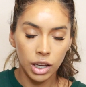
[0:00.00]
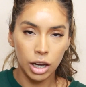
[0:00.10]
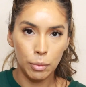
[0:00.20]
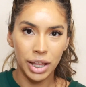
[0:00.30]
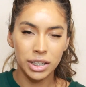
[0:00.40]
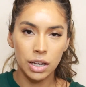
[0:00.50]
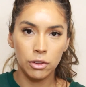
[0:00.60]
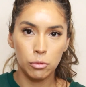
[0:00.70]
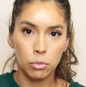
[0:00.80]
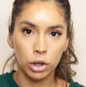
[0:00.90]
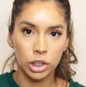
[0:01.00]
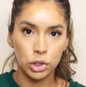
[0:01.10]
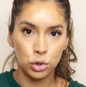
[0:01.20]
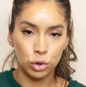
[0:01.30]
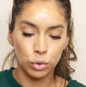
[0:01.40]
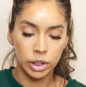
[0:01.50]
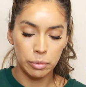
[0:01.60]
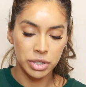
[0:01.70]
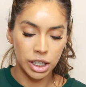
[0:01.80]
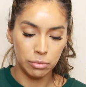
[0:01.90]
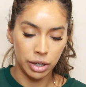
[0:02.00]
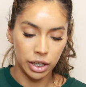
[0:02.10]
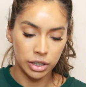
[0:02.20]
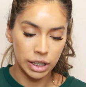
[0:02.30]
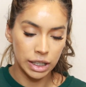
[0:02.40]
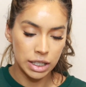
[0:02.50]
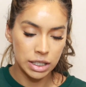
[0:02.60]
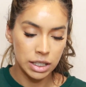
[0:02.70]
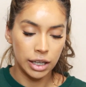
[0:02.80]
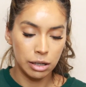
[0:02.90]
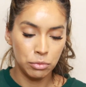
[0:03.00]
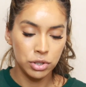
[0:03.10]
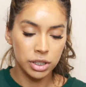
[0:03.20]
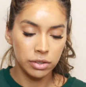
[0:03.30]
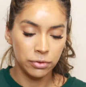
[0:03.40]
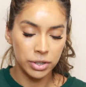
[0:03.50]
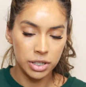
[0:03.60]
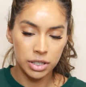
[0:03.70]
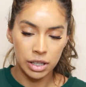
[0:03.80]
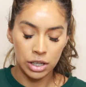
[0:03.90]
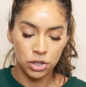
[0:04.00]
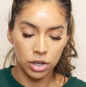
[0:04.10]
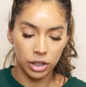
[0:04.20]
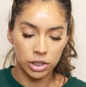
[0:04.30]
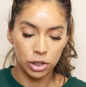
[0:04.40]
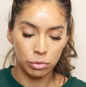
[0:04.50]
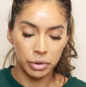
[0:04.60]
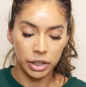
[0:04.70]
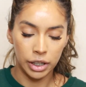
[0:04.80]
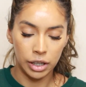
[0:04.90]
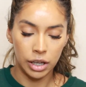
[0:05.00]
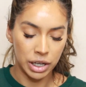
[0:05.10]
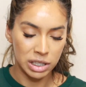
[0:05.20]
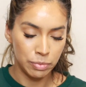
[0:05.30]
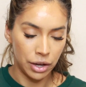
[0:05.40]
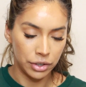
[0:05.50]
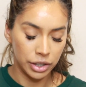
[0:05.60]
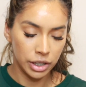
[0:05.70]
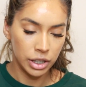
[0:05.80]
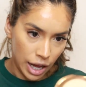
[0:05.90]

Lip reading: I like to have a little more control when I'm setting my under eyes. And I'm using first the Charlotte Tilbury pressed powder.